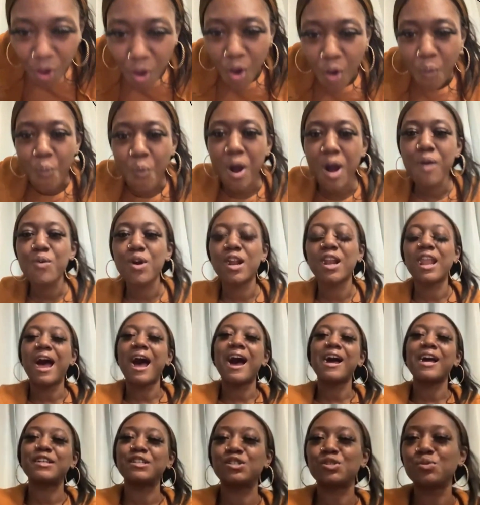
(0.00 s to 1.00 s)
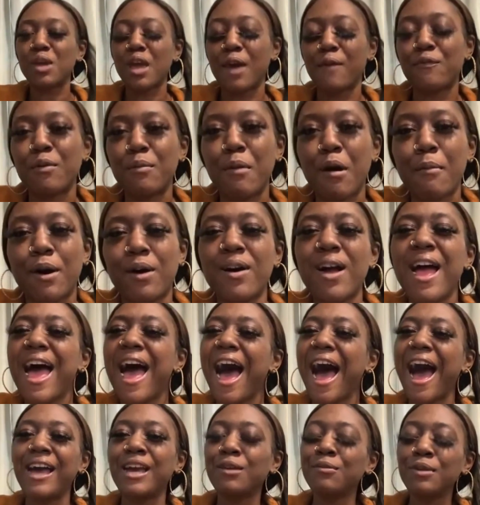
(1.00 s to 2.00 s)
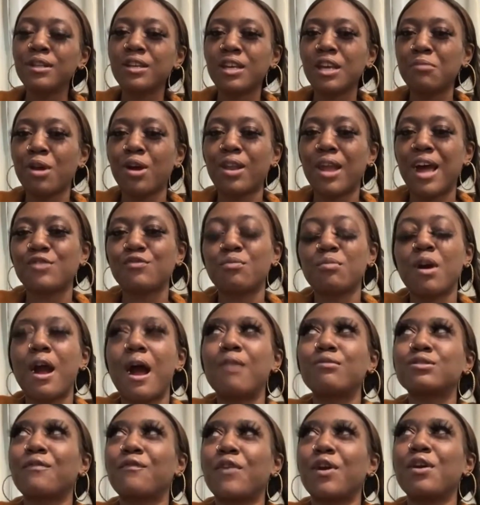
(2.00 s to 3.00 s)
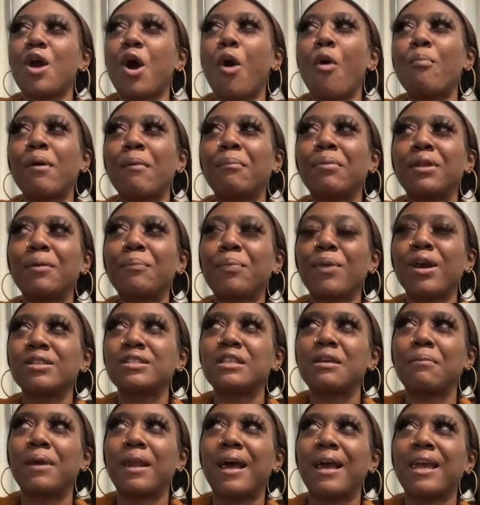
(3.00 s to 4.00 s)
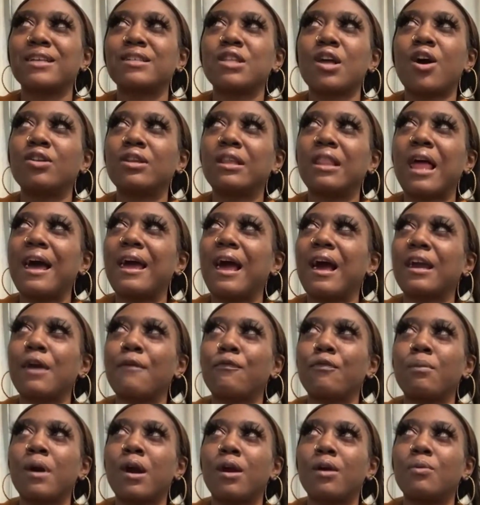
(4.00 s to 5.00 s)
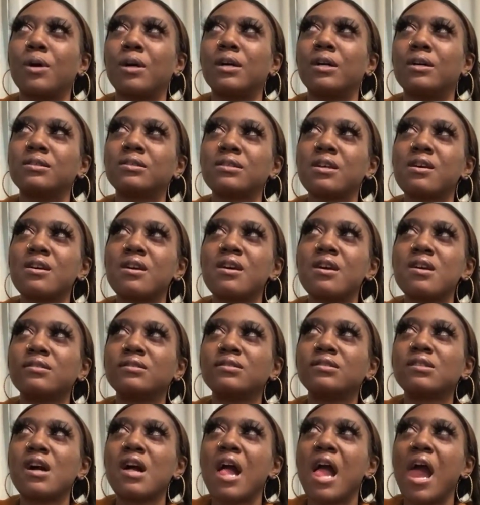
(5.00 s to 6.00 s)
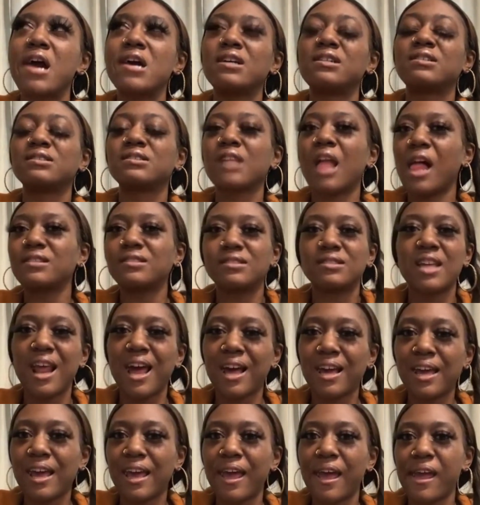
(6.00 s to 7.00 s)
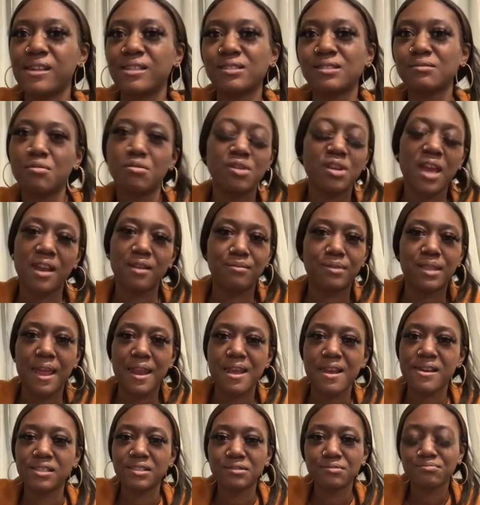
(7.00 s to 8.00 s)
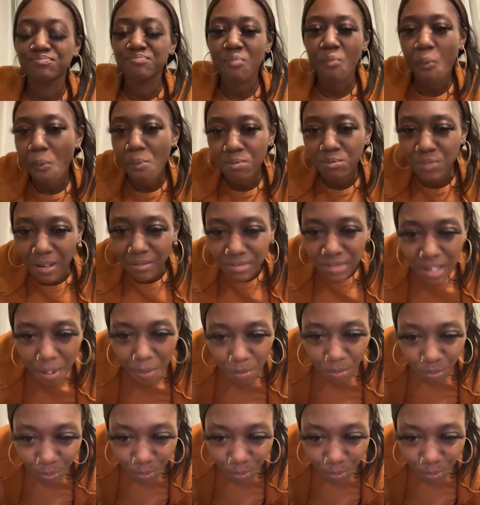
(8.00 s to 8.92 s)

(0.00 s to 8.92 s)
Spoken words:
What were lies you kept from Momo? I didn't really keep no lies from her. I was a very open, blunt person, but I guess the only lie I kept from her was that I had communicated with that nigga. That was it.